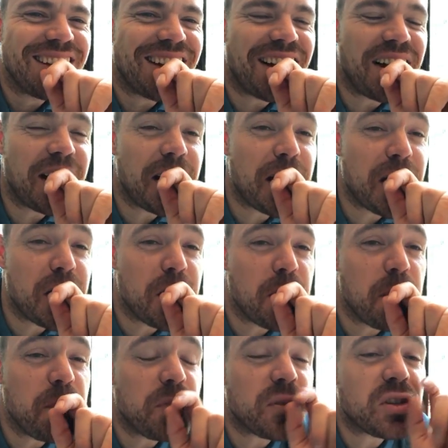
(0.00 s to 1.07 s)

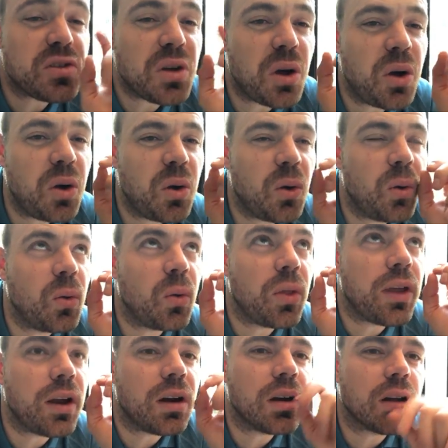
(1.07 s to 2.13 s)
So
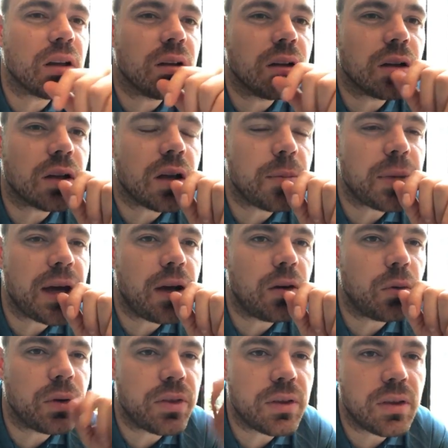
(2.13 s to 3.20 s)
they're gonna come
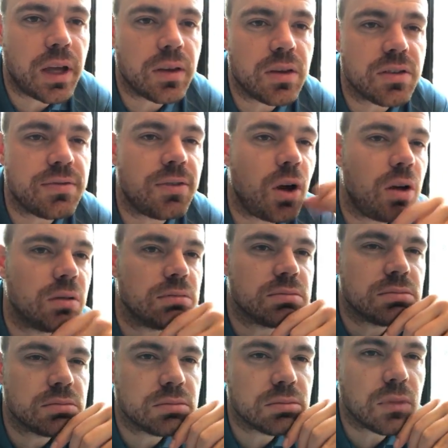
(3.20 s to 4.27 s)
out with this vault
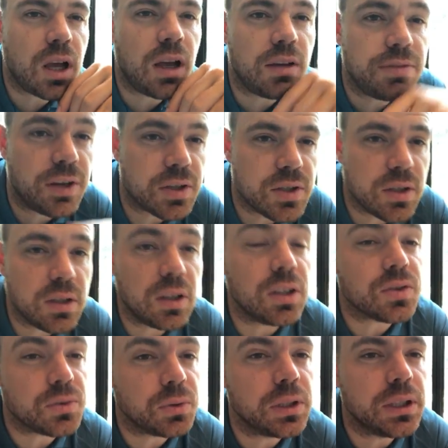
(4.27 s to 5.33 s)
function. It looks
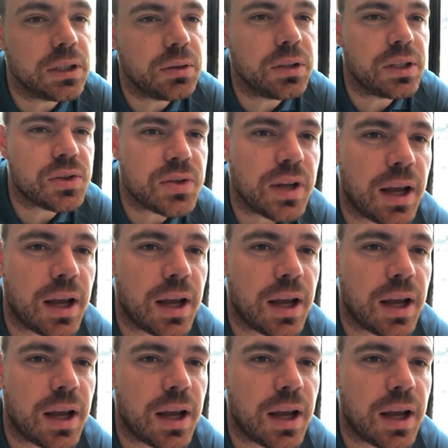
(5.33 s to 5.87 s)
really, really interesting.